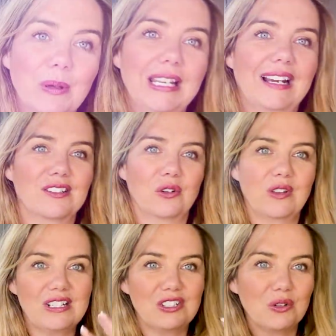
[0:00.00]
But yeah, so
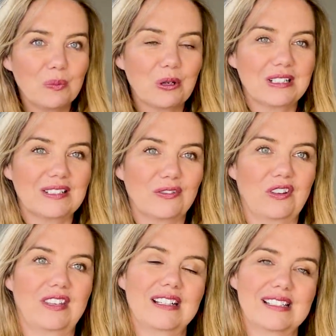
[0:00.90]
they do put
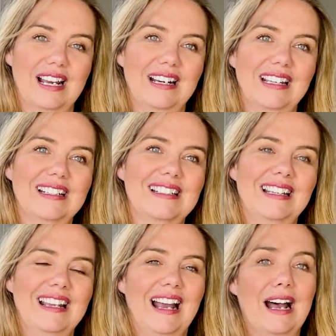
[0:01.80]
different things on it.
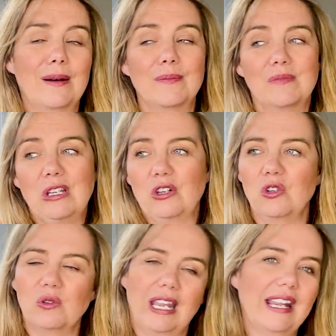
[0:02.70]
You know,
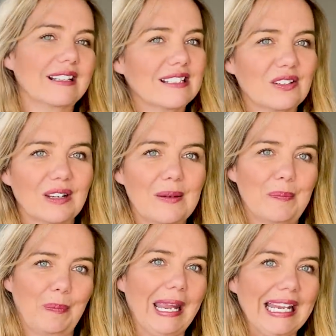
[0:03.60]
you can still
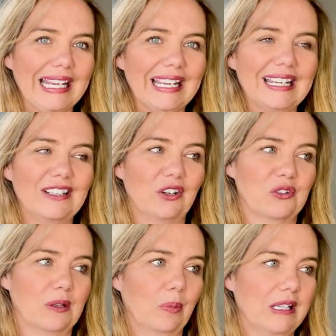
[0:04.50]
get bacon. You know,
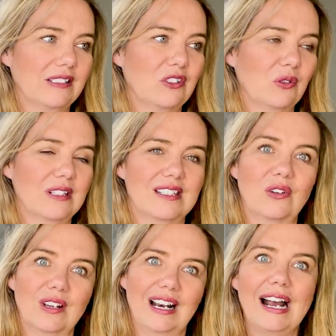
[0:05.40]
some places you can
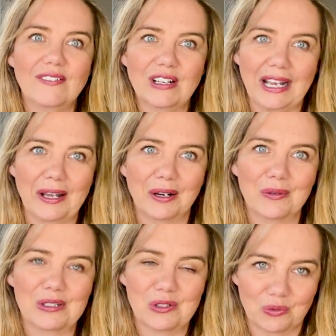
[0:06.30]
still get avocado,
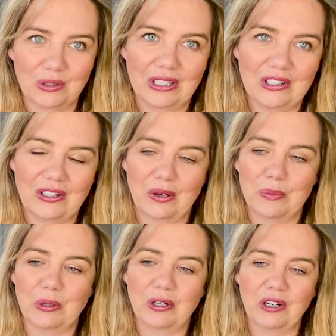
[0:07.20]
which is really good on a
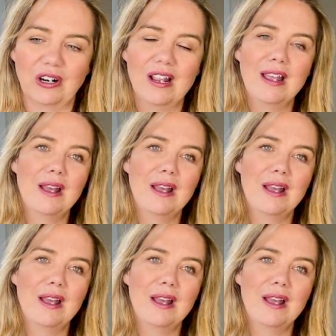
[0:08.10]
burger.